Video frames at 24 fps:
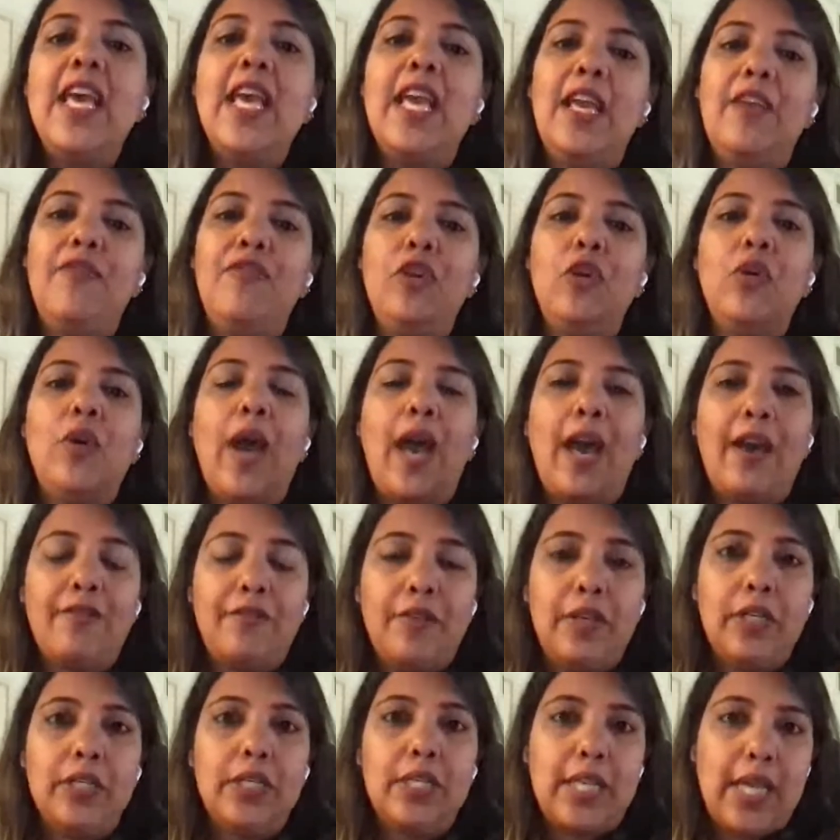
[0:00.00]
If you have
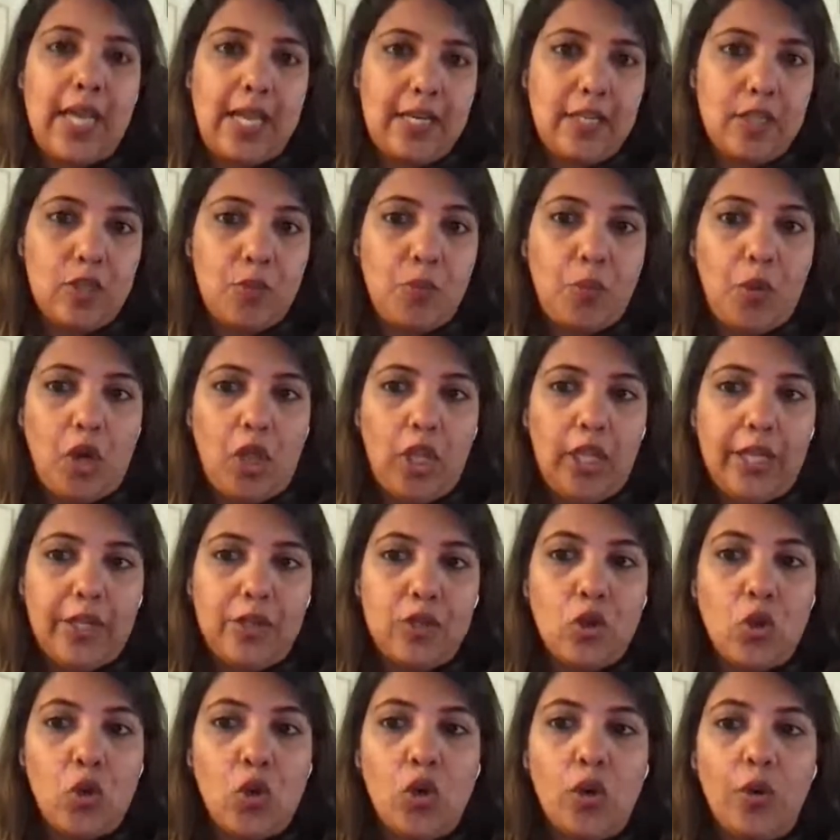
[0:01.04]
a tennis ball
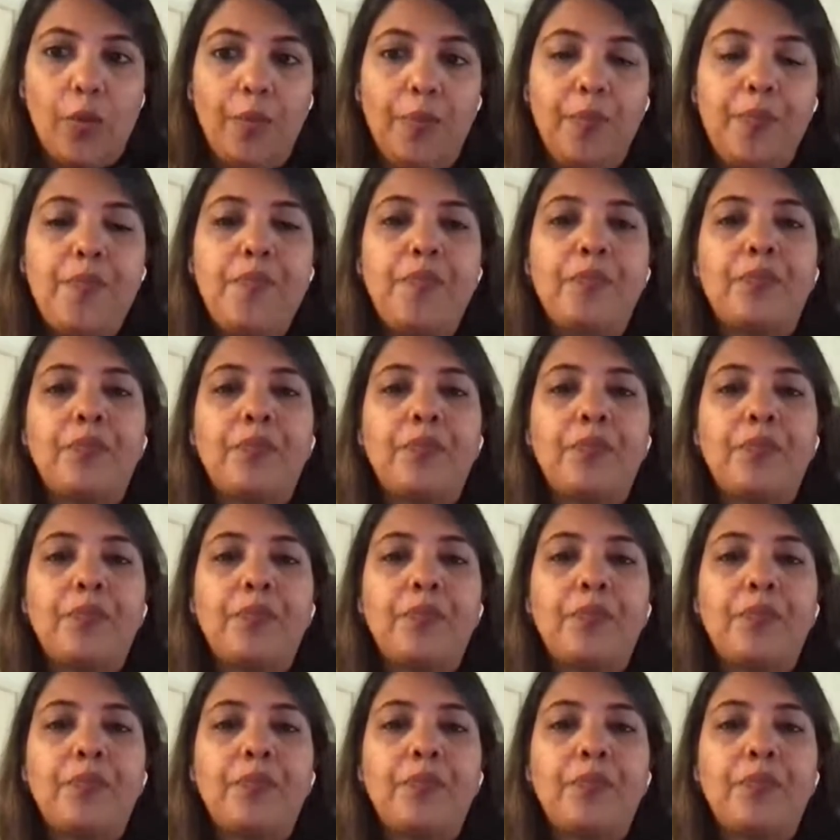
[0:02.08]
at home,